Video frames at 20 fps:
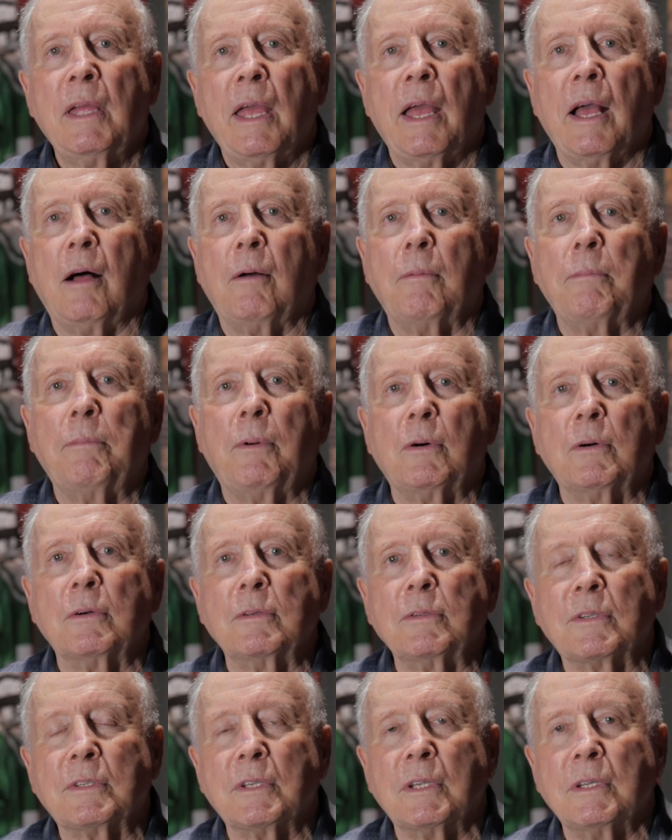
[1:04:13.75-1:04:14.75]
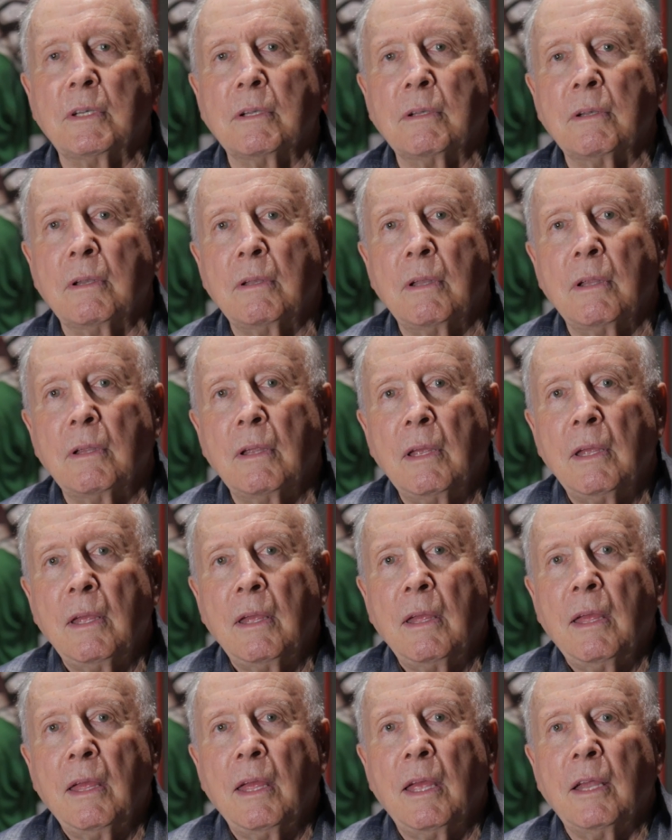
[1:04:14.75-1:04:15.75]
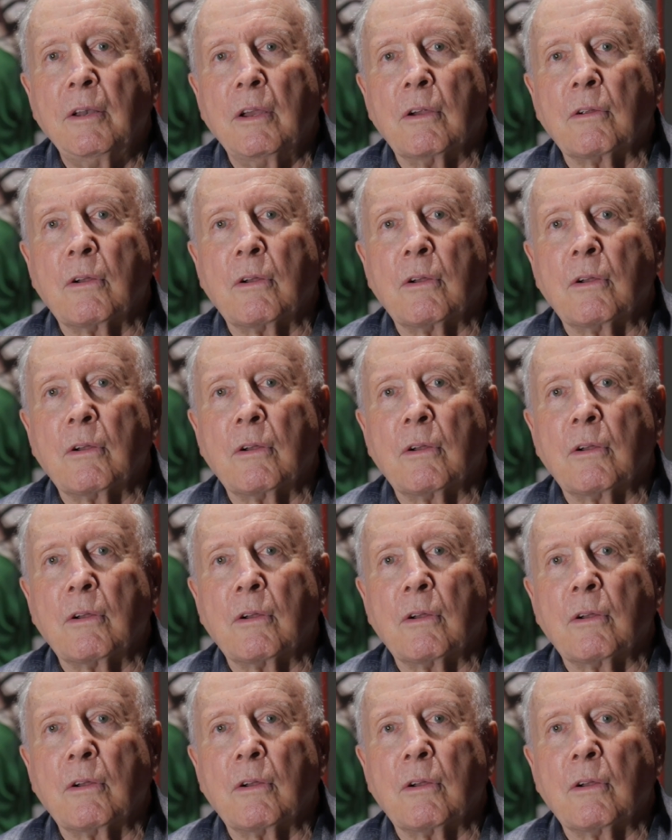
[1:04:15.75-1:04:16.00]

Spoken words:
elbows, and you're